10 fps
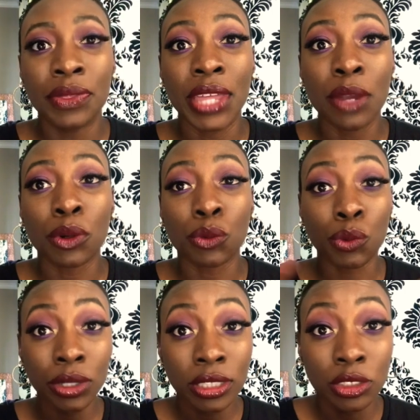They were
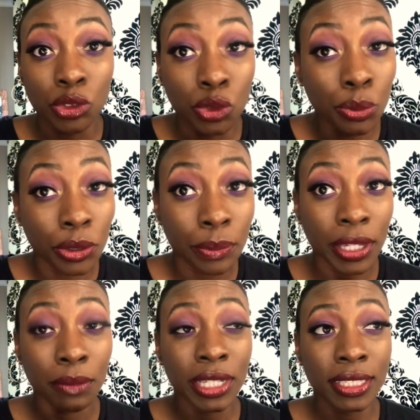really super
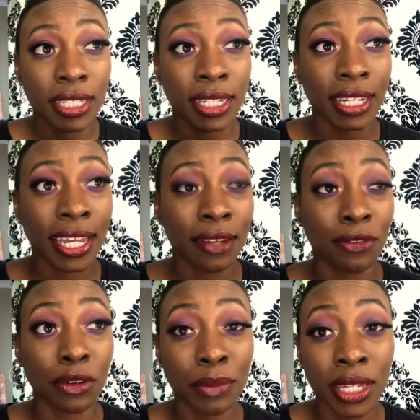pigmented, and
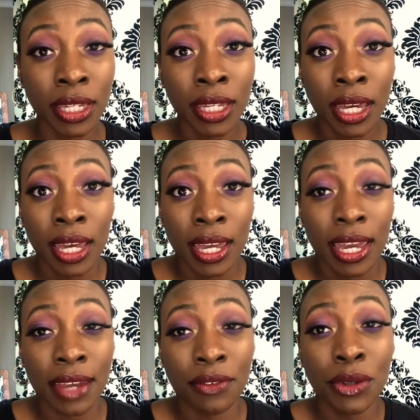for me,
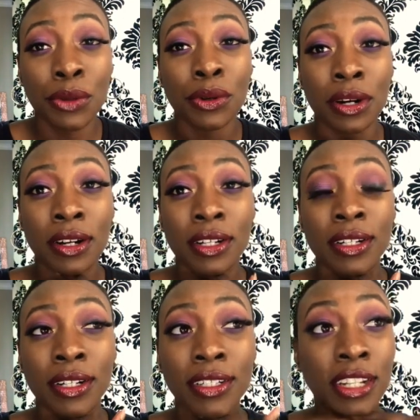if you
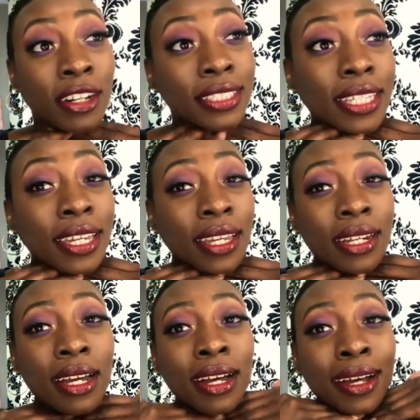are dark
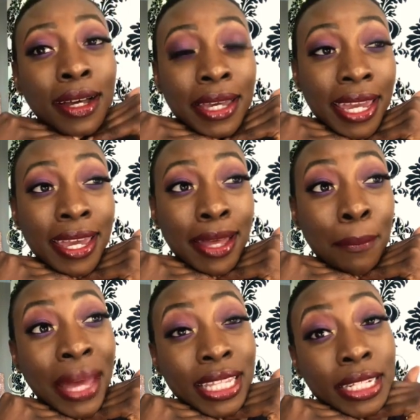skin and
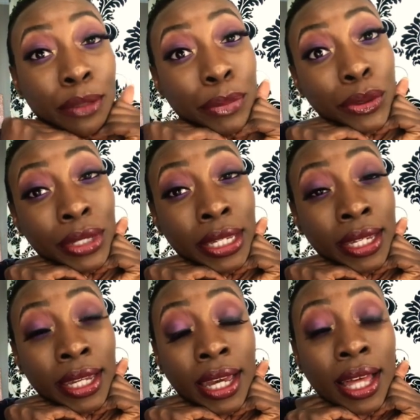melanin
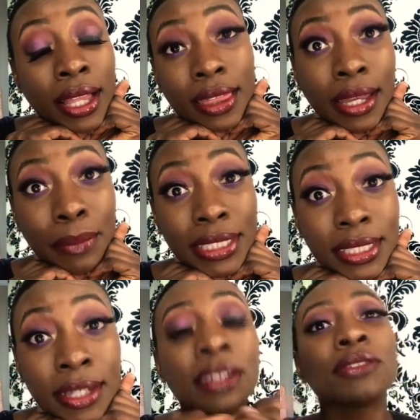beauty like
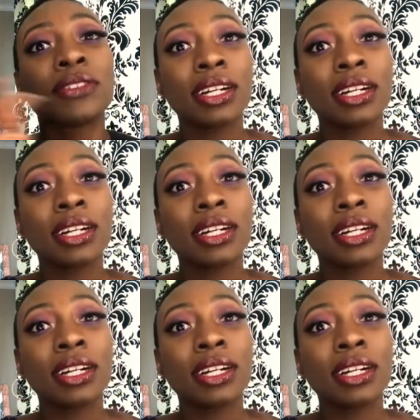myself,